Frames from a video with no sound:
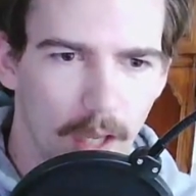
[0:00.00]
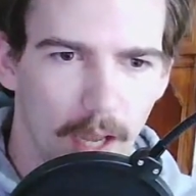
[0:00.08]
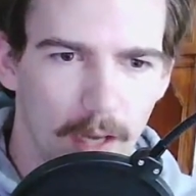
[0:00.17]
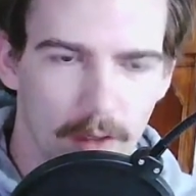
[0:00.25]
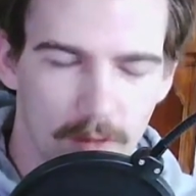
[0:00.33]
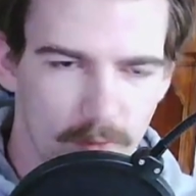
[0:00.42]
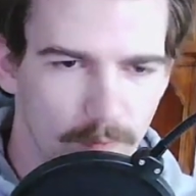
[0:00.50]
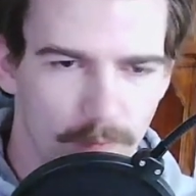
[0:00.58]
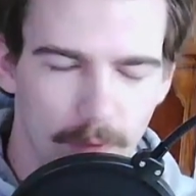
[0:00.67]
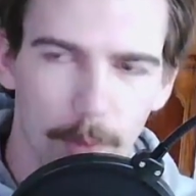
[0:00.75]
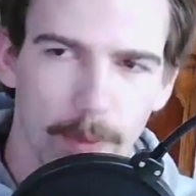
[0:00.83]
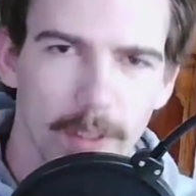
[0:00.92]
and
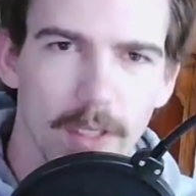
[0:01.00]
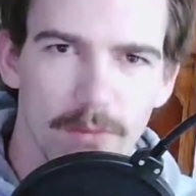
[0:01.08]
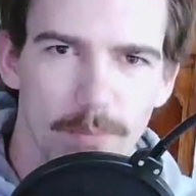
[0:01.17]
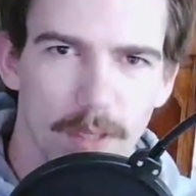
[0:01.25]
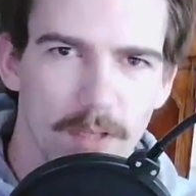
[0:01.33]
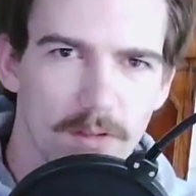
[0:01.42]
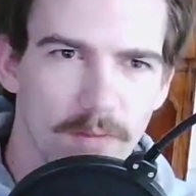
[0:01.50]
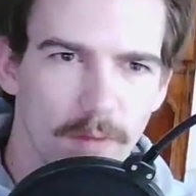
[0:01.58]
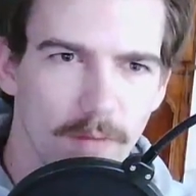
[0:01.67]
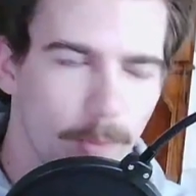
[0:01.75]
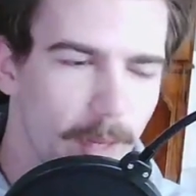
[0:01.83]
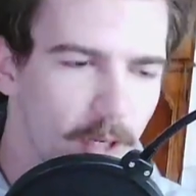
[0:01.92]
various pieces of
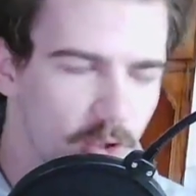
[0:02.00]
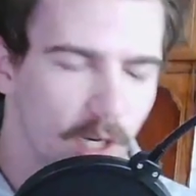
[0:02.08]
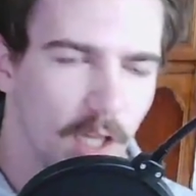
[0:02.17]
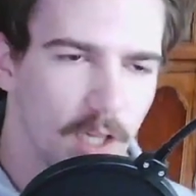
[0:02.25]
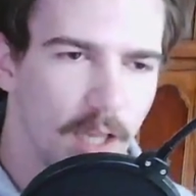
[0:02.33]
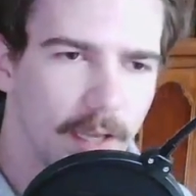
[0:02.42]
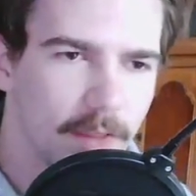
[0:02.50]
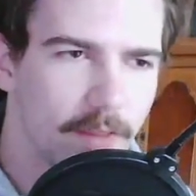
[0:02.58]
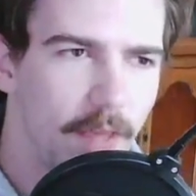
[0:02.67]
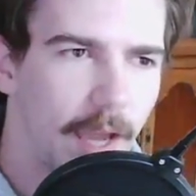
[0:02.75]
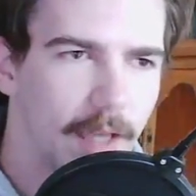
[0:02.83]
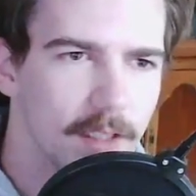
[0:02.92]
information like
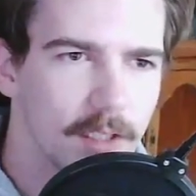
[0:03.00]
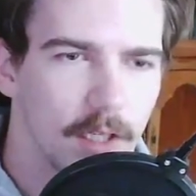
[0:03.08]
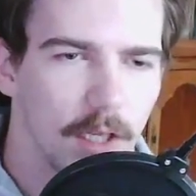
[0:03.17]
that.